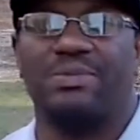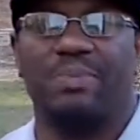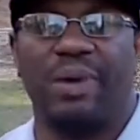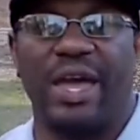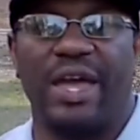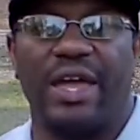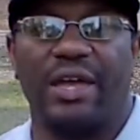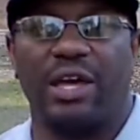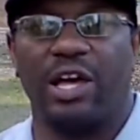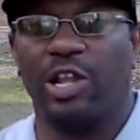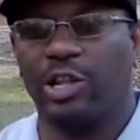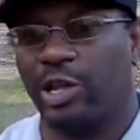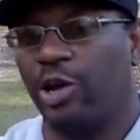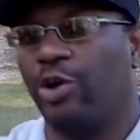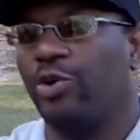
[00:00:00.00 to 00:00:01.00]
bag,
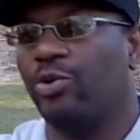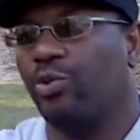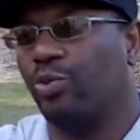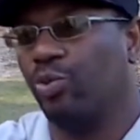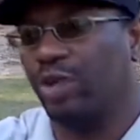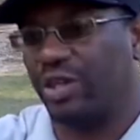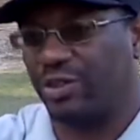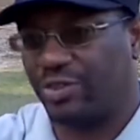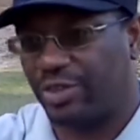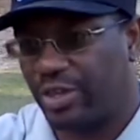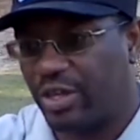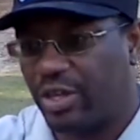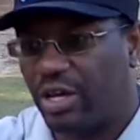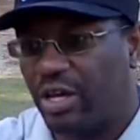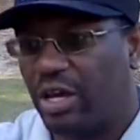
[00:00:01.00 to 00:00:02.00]
along with
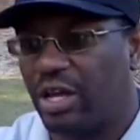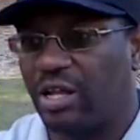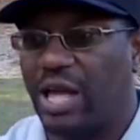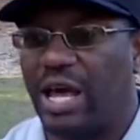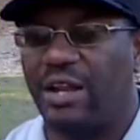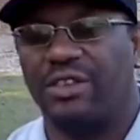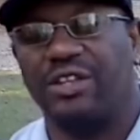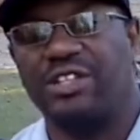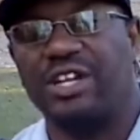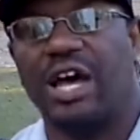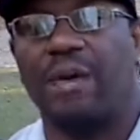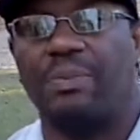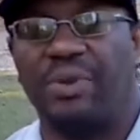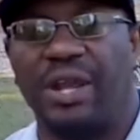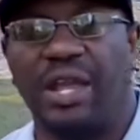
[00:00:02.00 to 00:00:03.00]
a lot of the
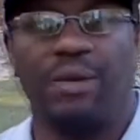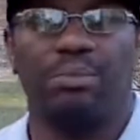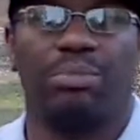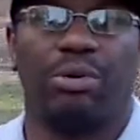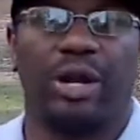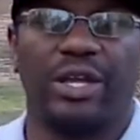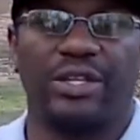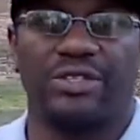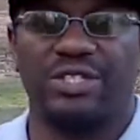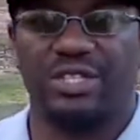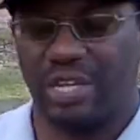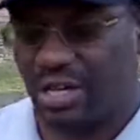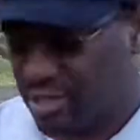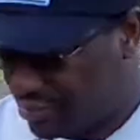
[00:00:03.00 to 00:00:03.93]
top name brand stuff.